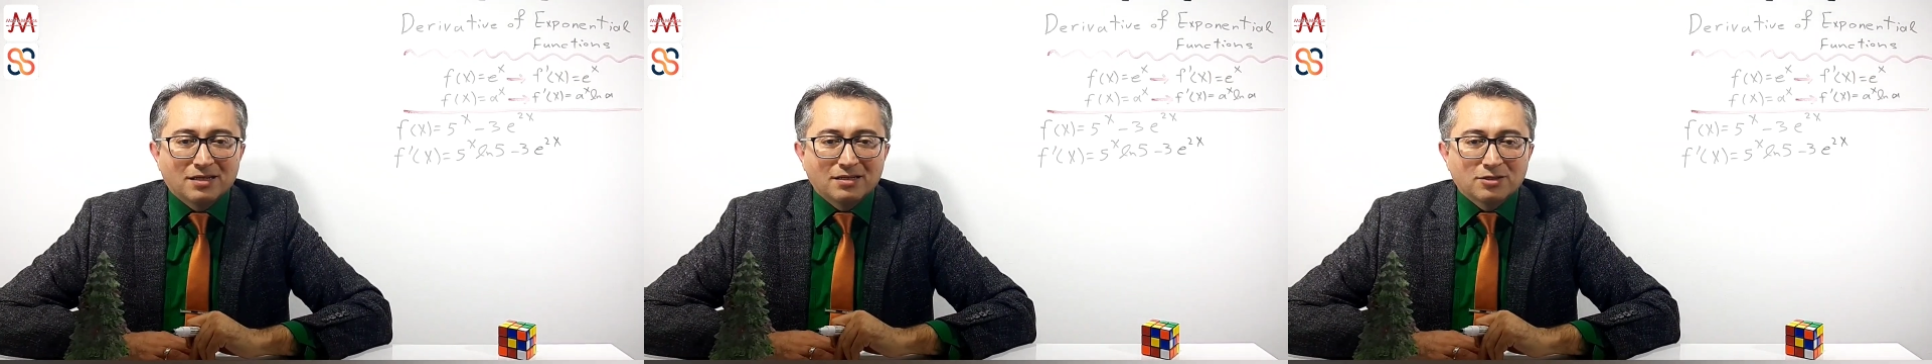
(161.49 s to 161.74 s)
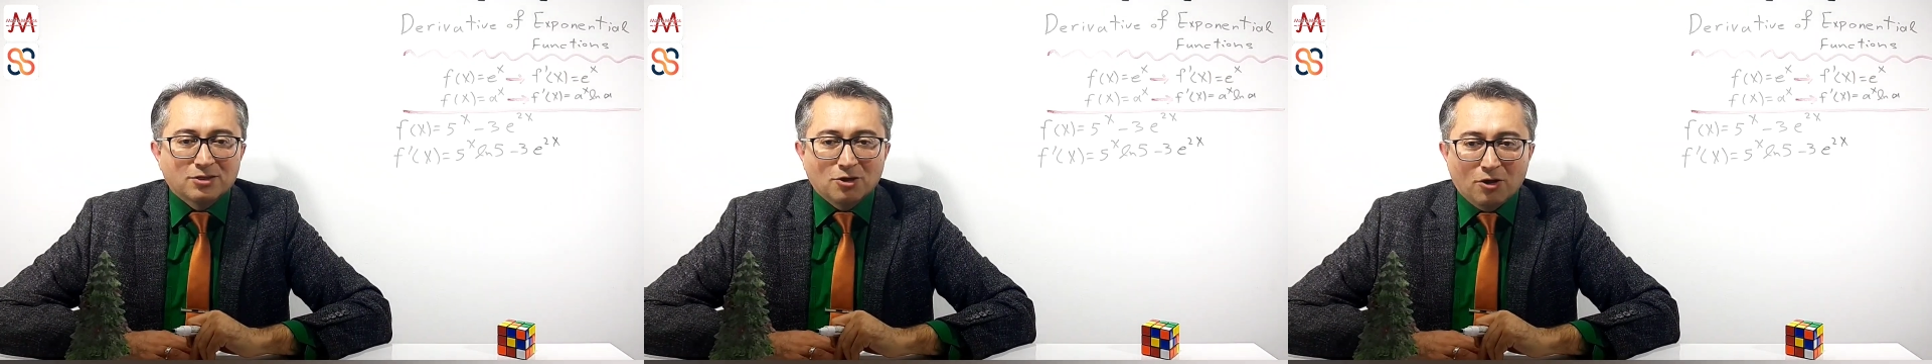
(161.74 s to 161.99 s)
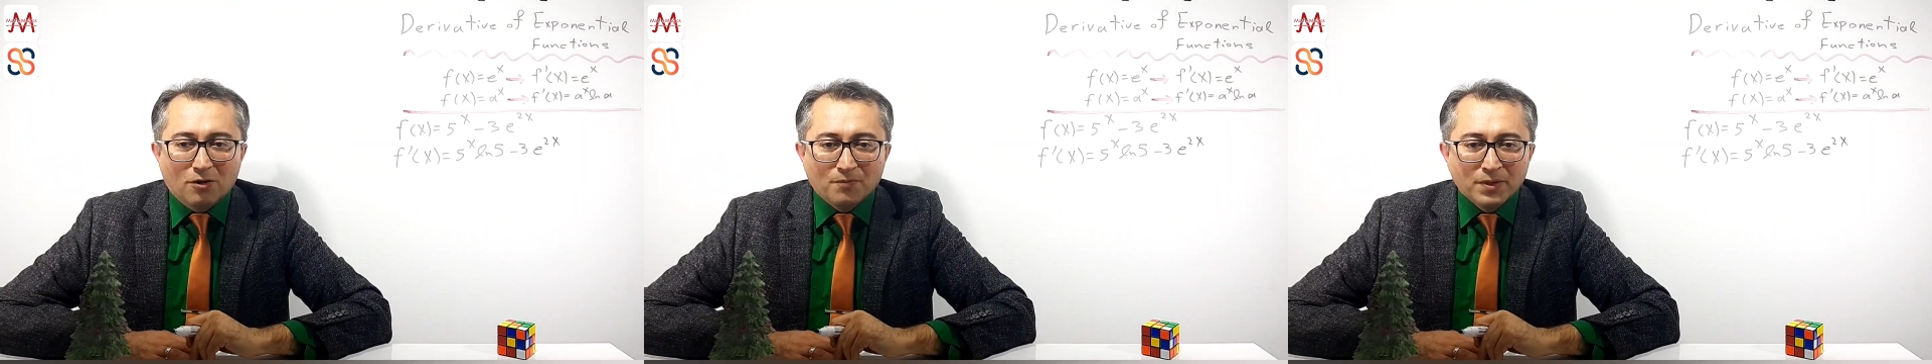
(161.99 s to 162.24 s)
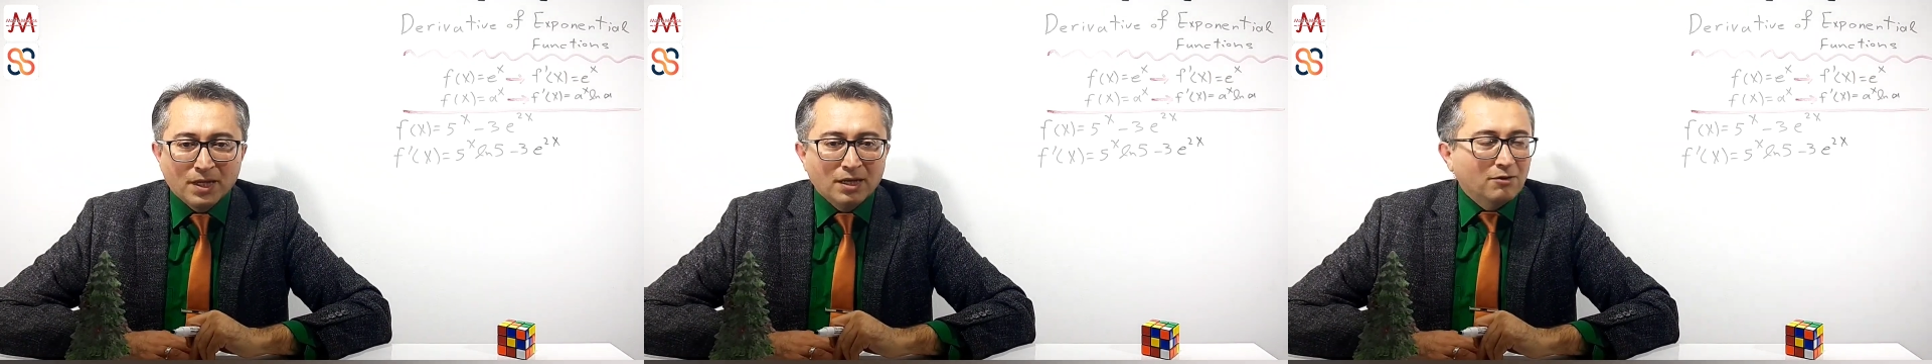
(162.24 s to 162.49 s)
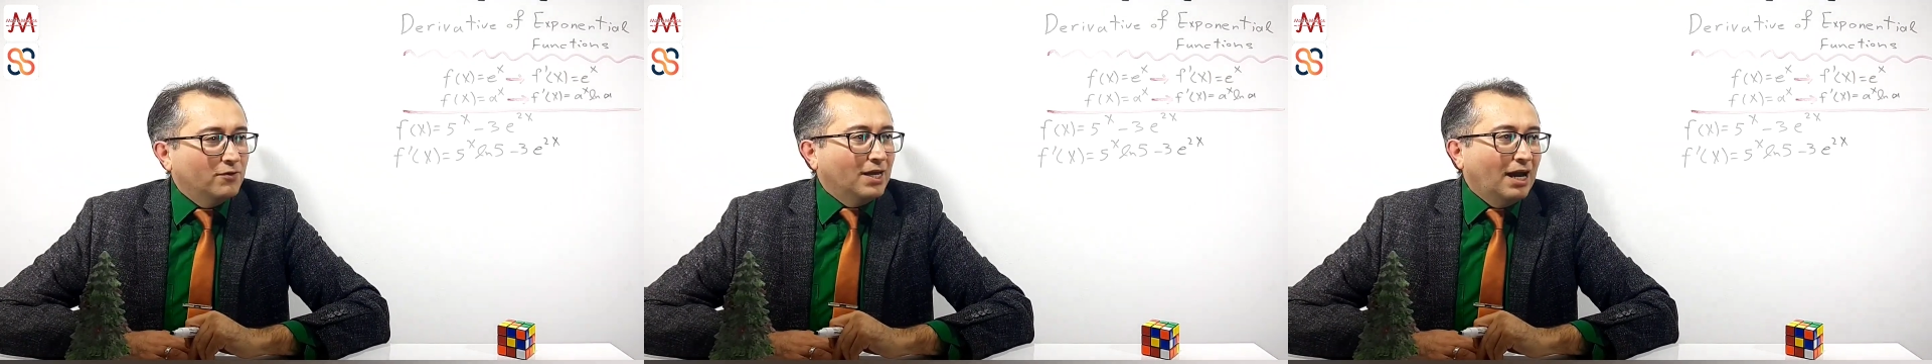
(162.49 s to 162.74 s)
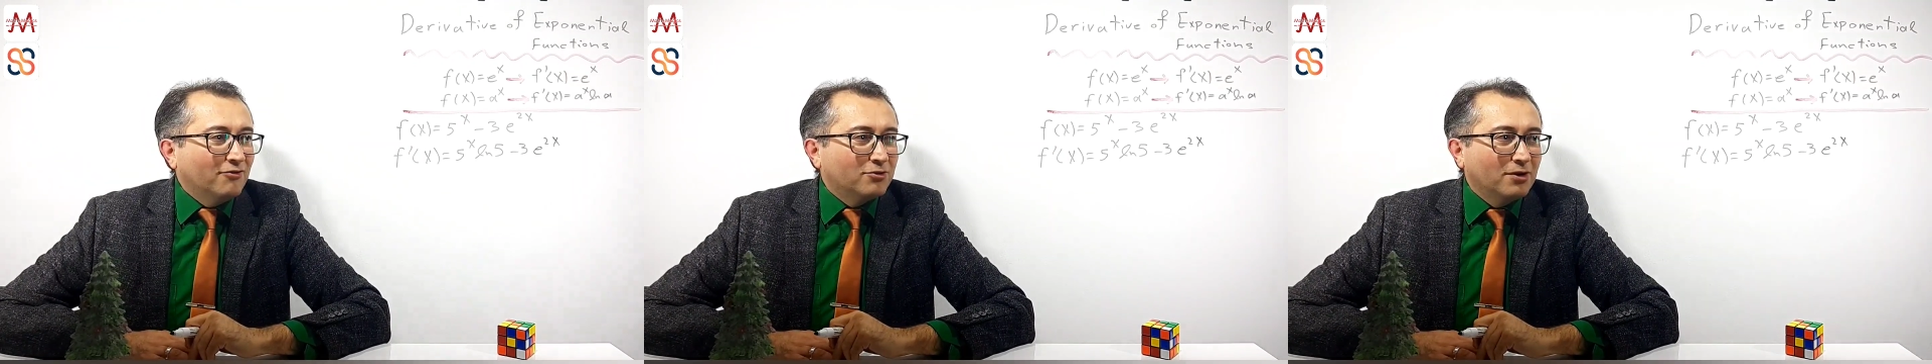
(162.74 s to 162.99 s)
So we
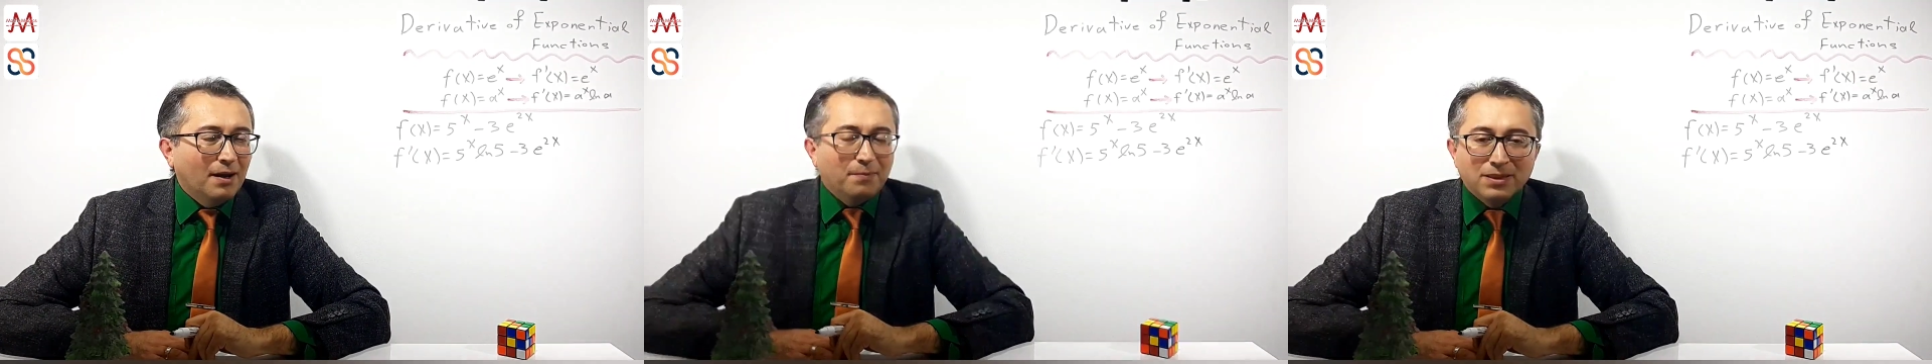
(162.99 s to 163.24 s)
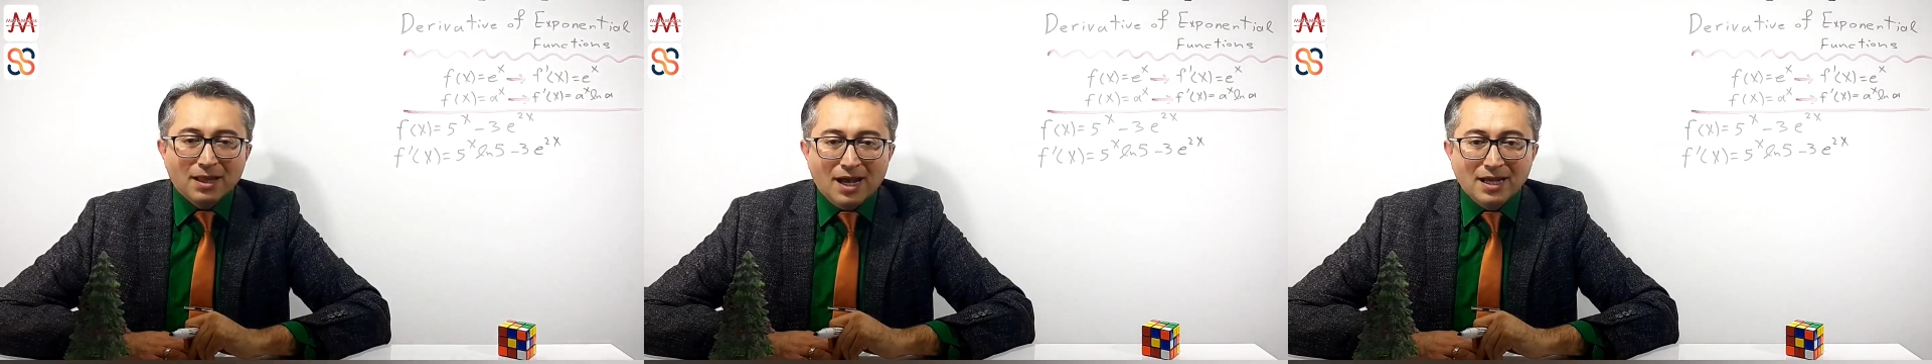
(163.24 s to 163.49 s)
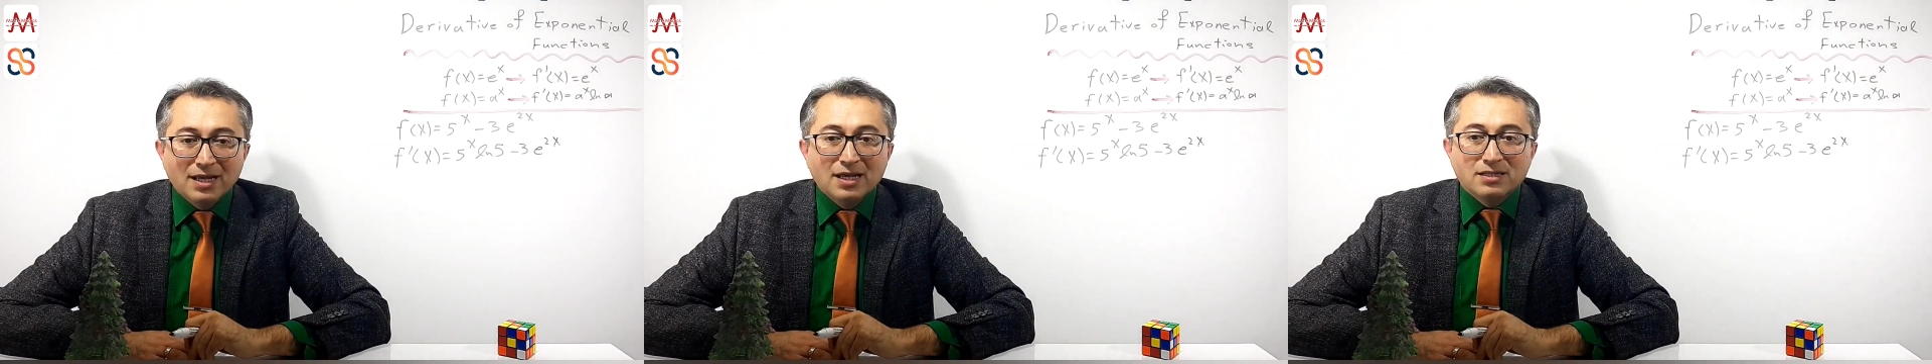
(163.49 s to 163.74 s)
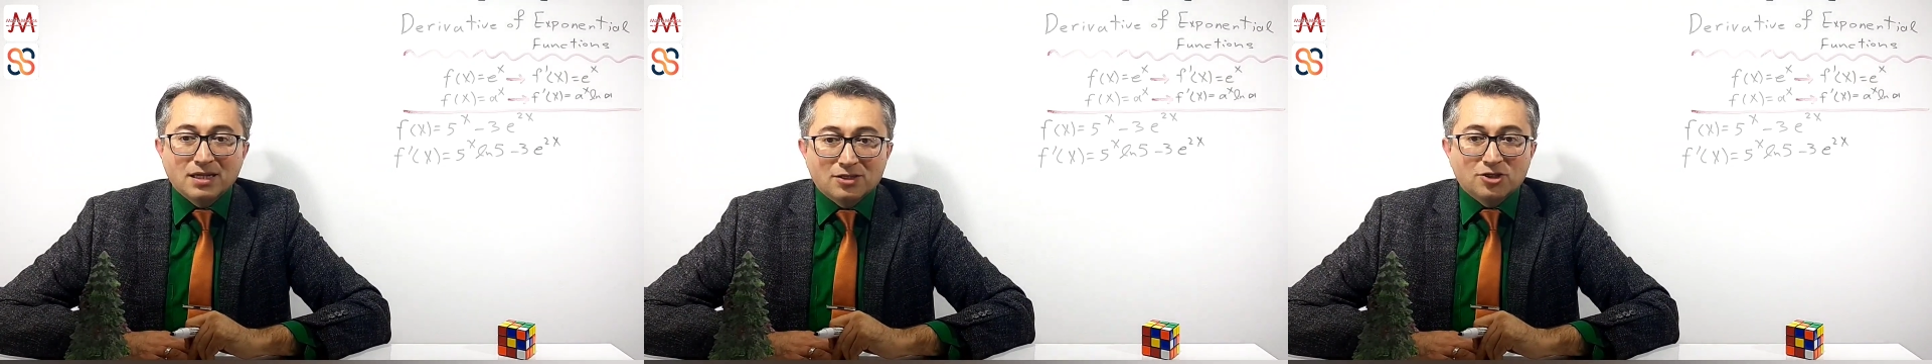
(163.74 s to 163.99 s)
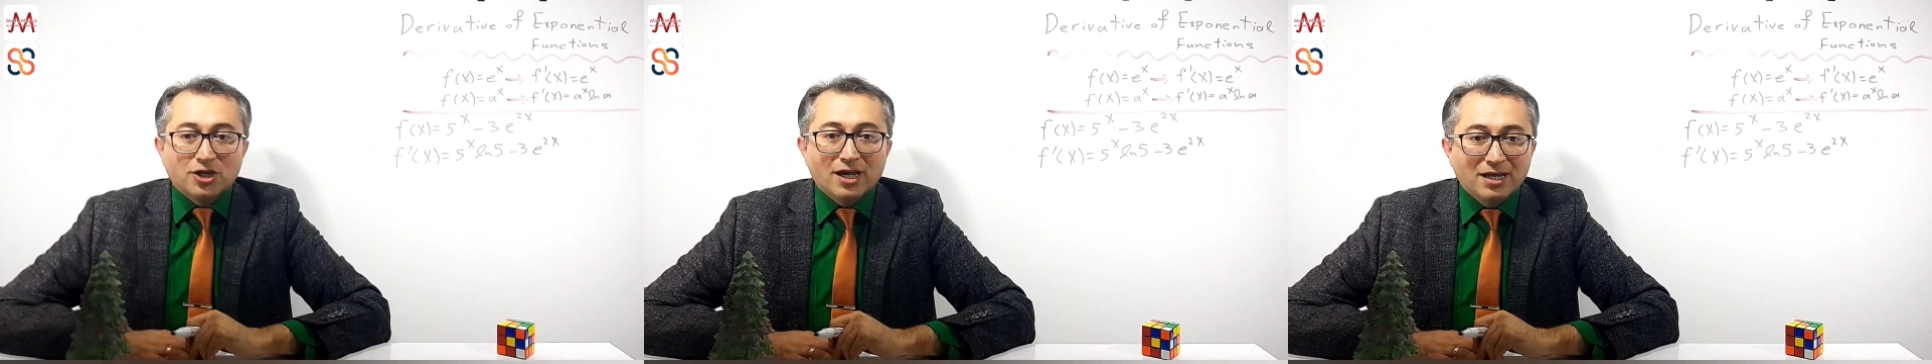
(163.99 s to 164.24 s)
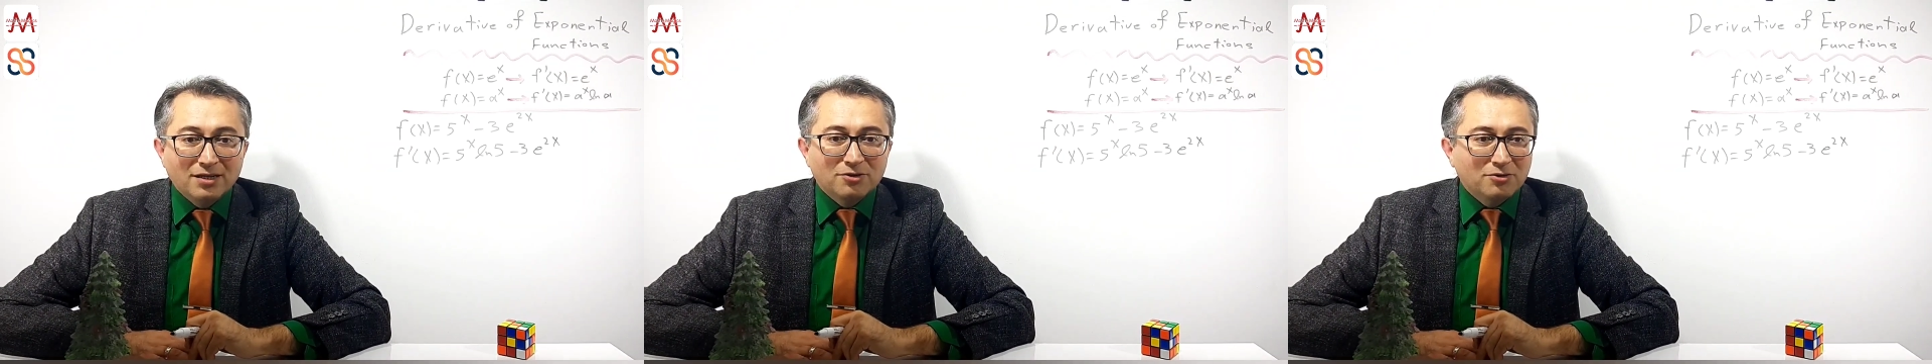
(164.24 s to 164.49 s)
have to apply the
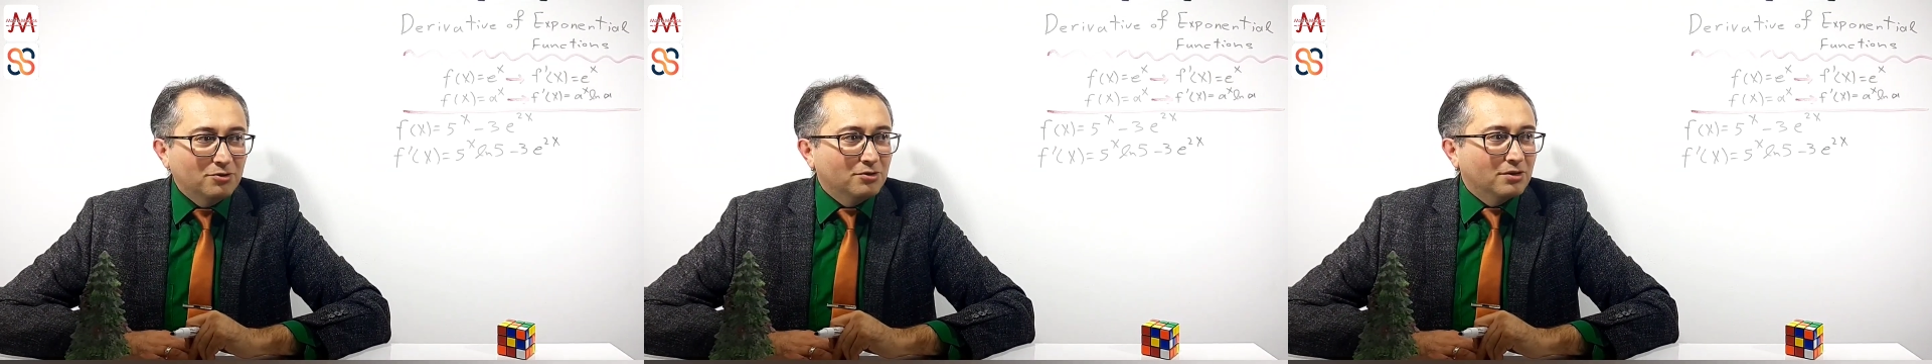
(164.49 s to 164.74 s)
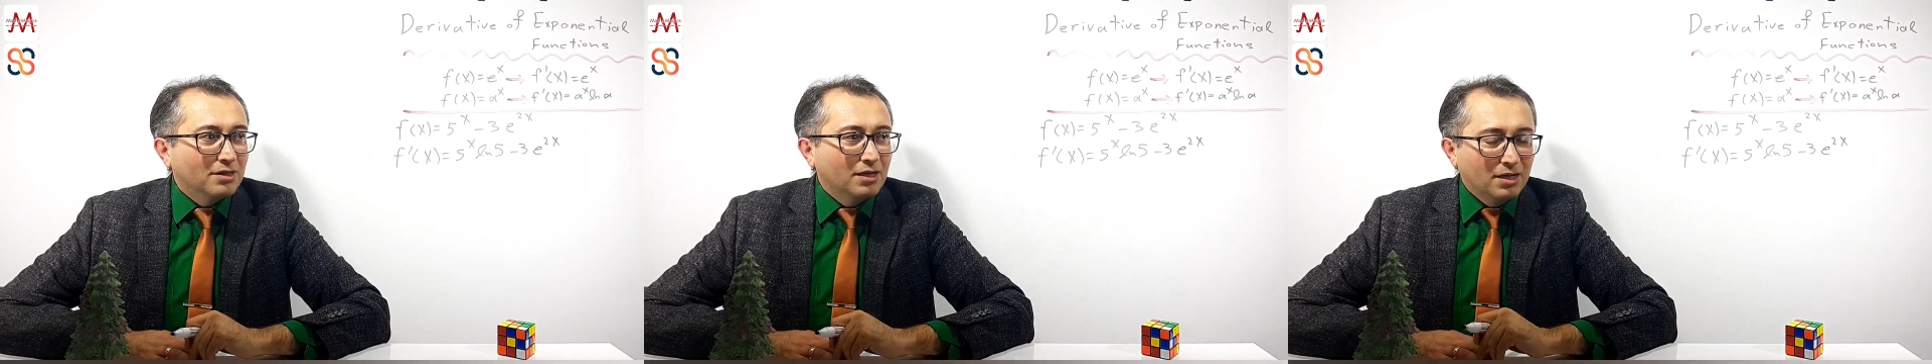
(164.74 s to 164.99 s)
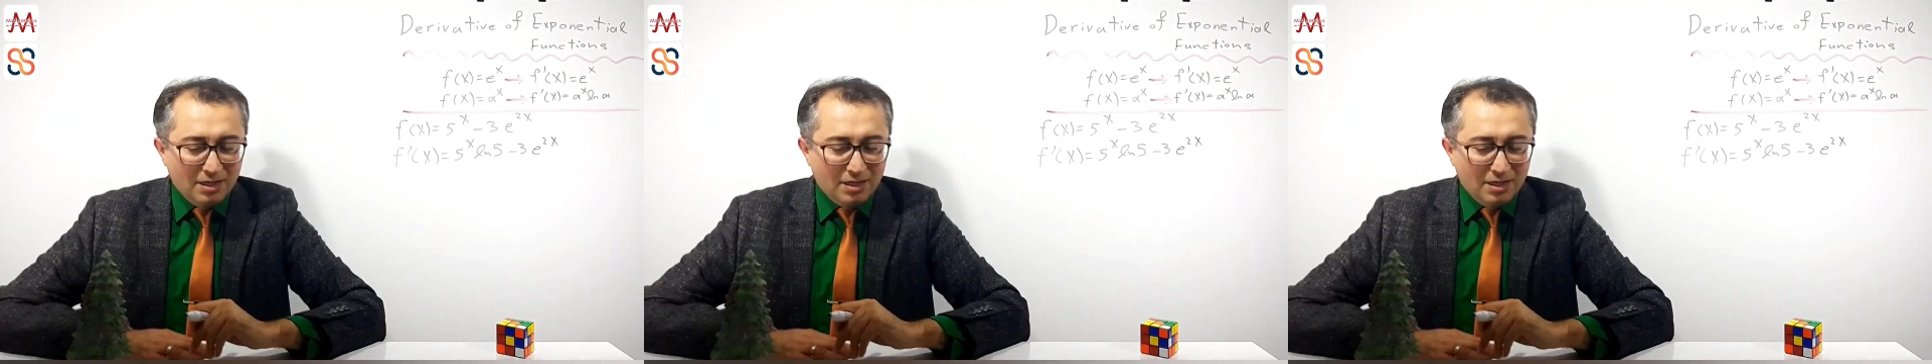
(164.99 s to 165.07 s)
chain rule.